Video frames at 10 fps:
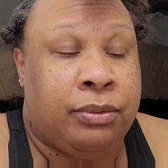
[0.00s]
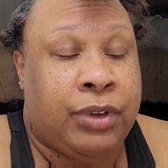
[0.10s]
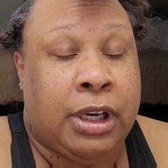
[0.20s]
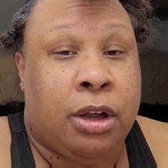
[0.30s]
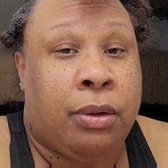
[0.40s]

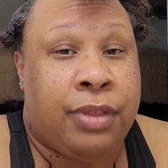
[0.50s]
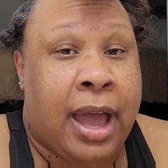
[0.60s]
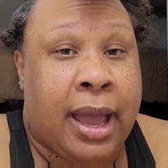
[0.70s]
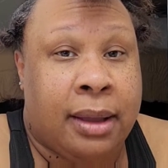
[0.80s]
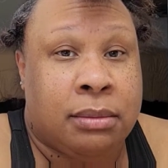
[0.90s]
video
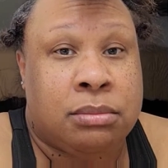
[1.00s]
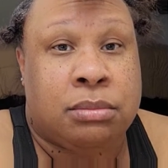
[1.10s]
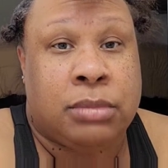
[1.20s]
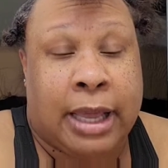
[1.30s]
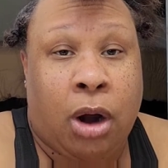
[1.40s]
that
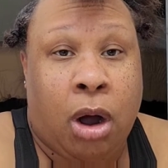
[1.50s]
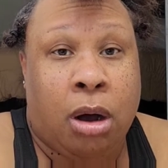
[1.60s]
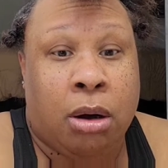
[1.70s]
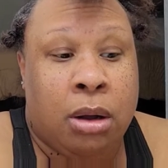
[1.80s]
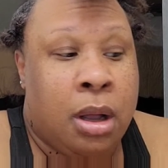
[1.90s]

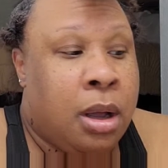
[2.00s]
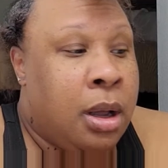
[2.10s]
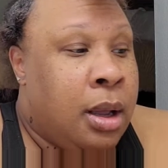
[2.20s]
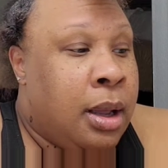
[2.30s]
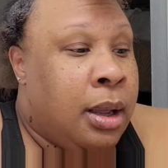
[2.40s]
haul.
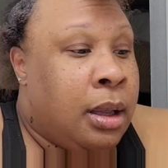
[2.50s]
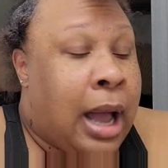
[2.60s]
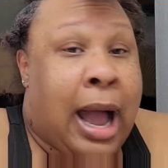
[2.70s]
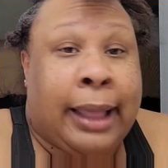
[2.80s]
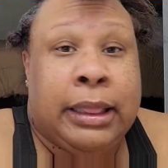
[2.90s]

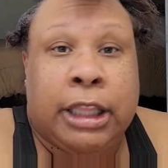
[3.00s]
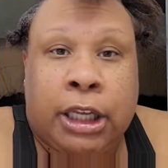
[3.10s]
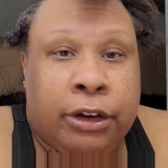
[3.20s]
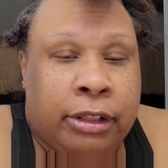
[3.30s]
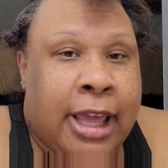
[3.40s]
I
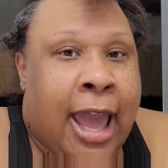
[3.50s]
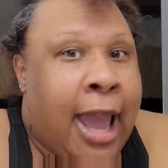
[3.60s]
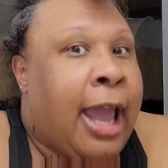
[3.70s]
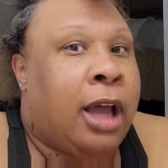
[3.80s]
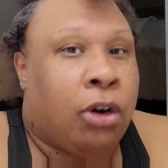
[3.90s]
literally
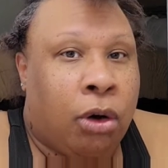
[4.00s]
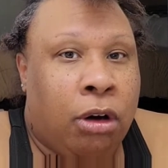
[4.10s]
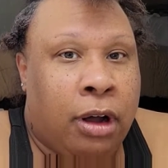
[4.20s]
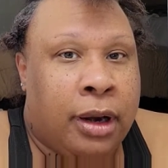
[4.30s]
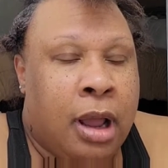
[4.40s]
had
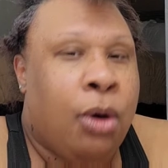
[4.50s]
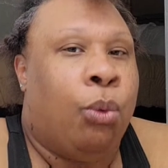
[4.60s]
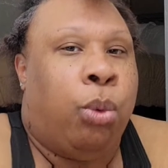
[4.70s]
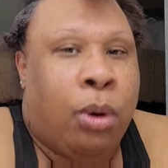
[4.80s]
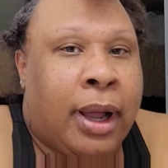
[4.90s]
on
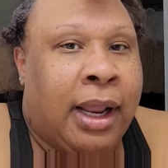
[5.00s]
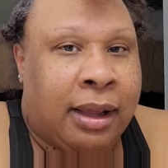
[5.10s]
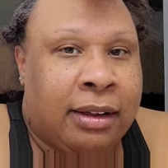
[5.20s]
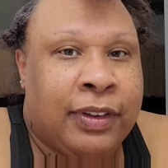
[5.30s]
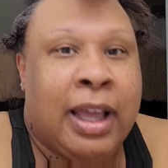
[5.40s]
one
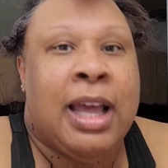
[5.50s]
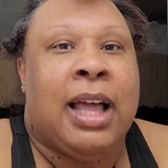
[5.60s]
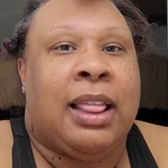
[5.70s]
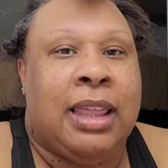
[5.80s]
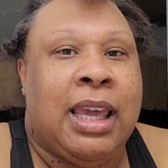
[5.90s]
of
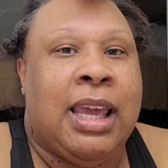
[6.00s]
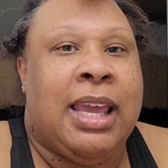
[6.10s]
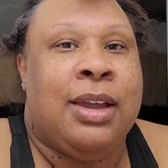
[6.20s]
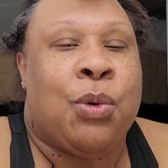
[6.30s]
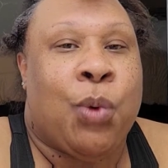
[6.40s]

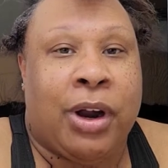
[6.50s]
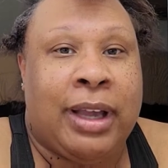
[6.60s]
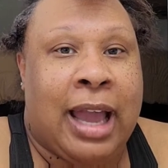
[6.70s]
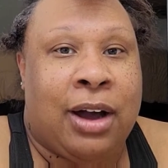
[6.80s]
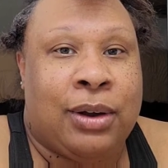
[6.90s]
the
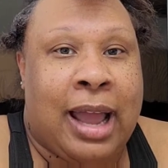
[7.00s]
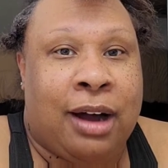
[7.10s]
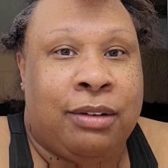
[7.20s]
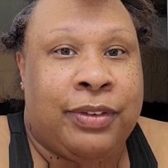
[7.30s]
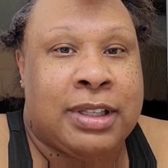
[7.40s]
workout
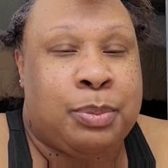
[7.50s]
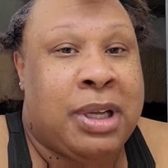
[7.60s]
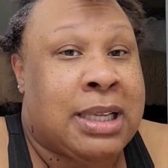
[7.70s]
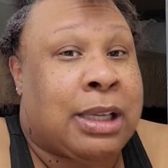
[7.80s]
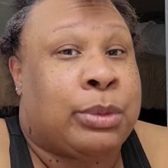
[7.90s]
outfits
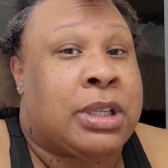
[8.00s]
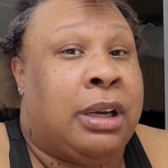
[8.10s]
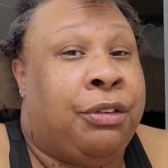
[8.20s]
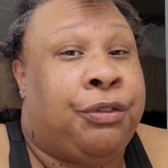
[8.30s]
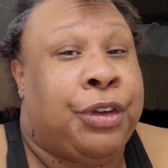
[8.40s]
because I was
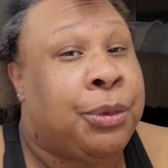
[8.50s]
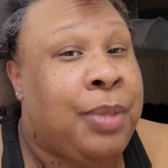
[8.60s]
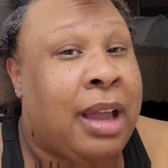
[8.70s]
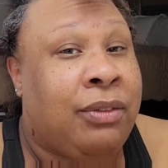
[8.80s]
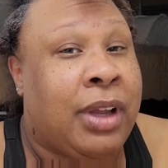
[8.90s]
going to
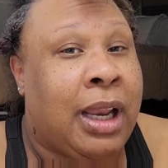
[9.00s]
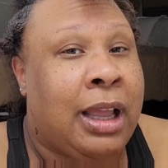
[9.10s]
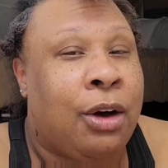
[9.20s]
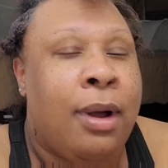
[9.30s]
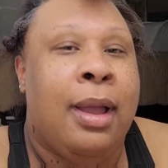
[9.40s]
film that
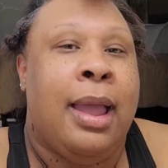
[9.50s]
video